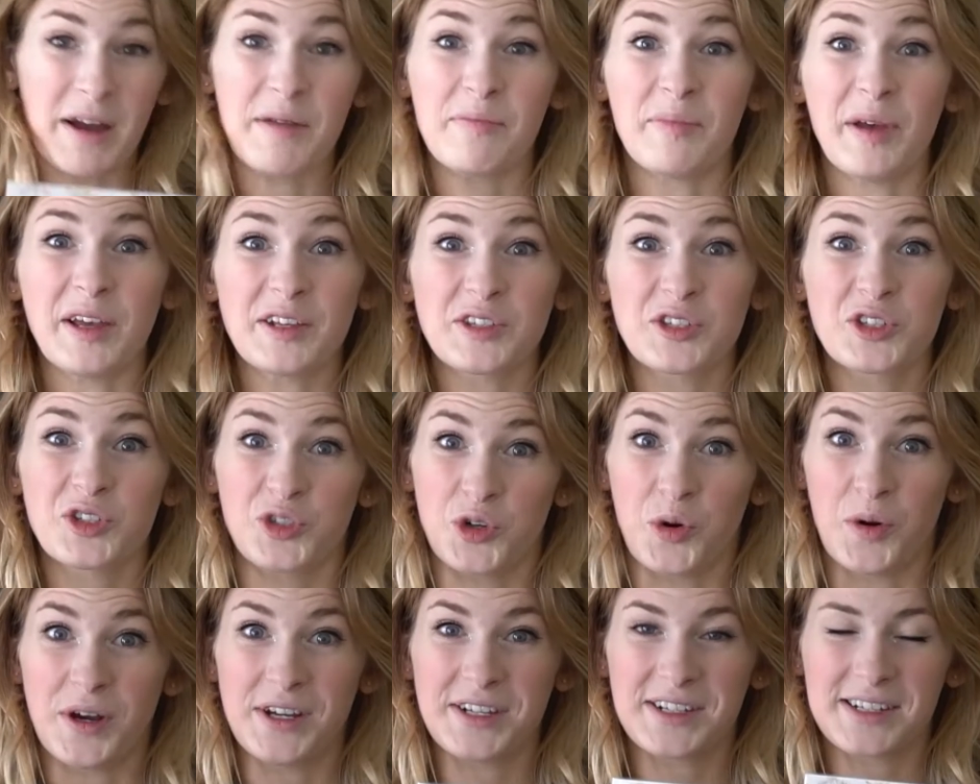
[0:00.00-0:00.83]
my best
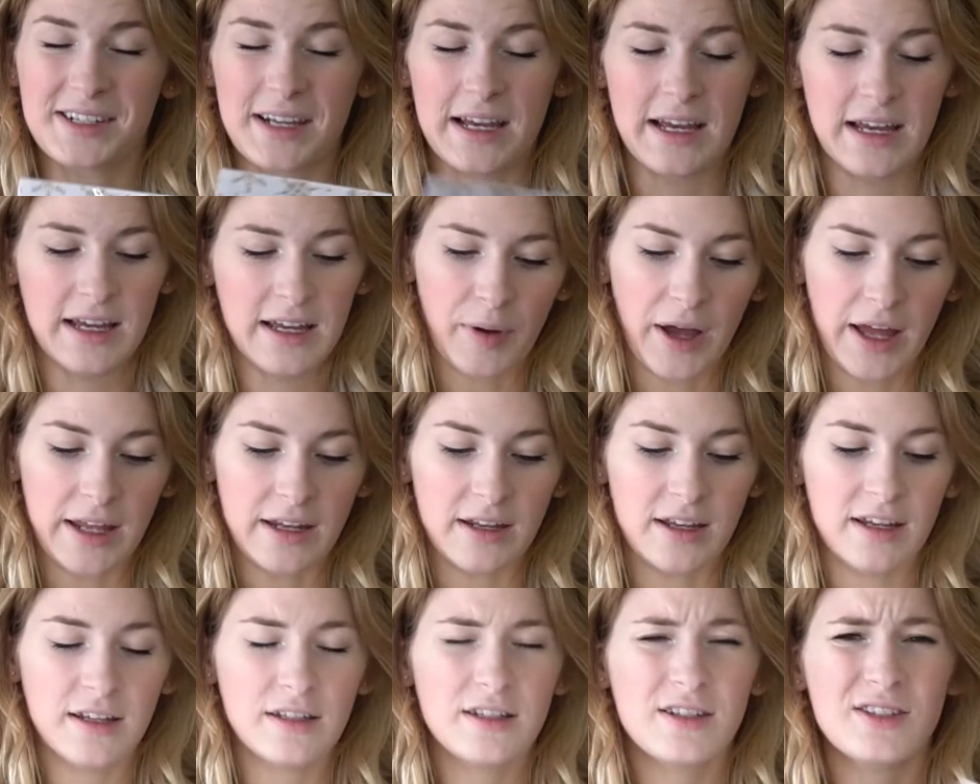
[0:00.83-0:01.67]
choice, but
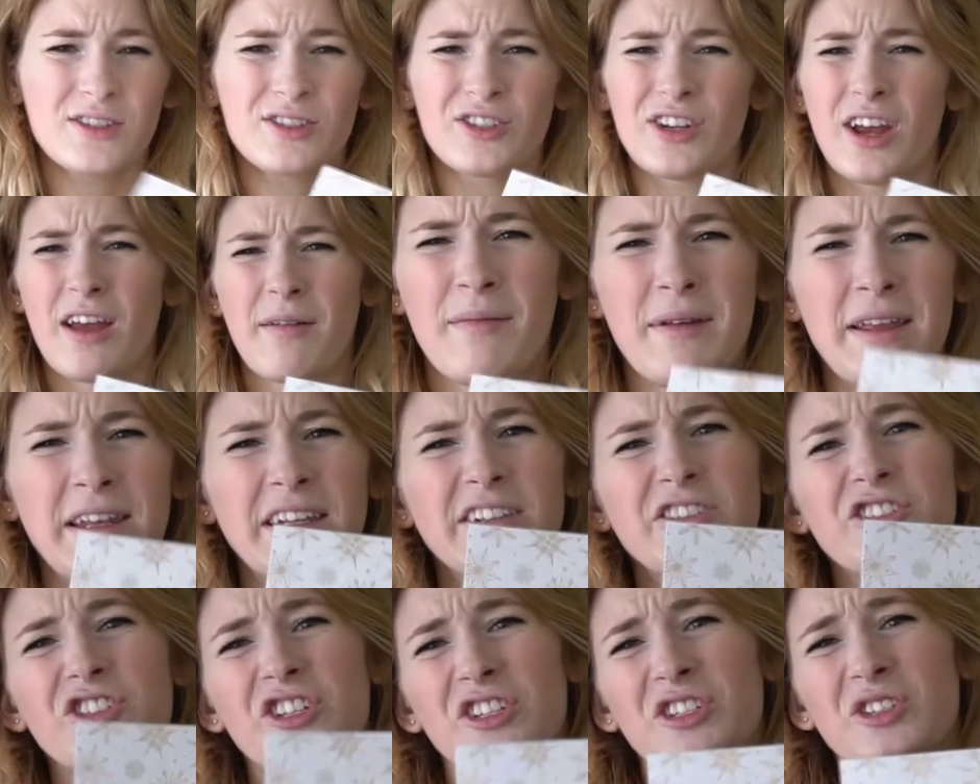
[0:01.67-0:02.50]
it's
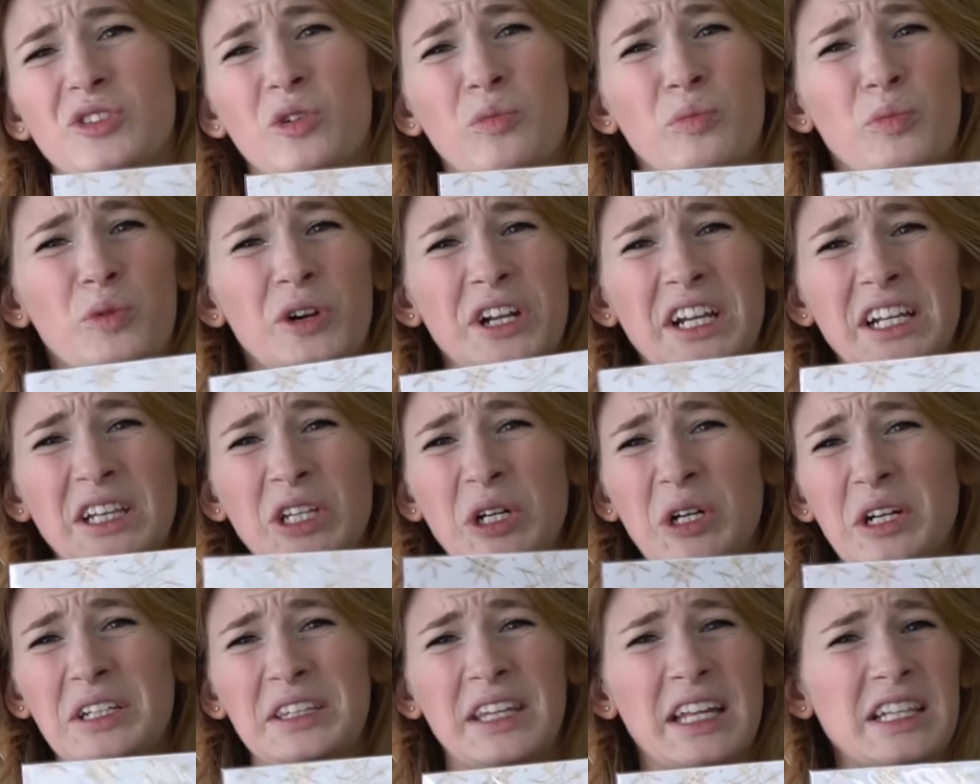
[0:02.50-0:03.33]
just so pretty.
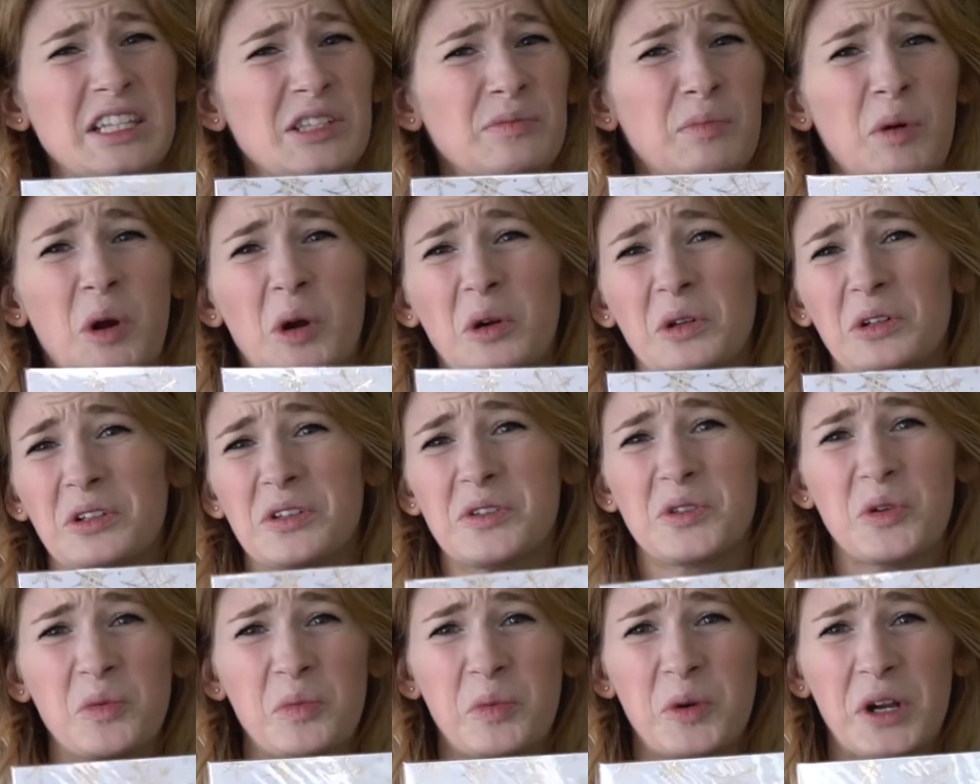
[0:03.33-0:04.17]
Look at that sparkle,
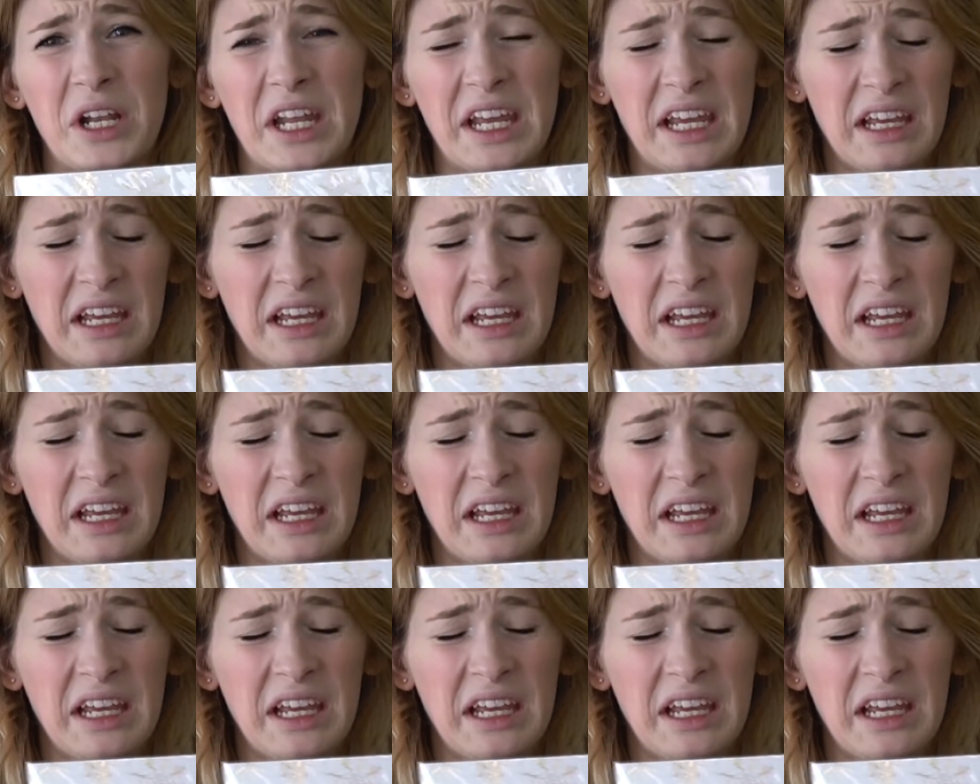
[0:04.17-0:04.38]
it's so pretty.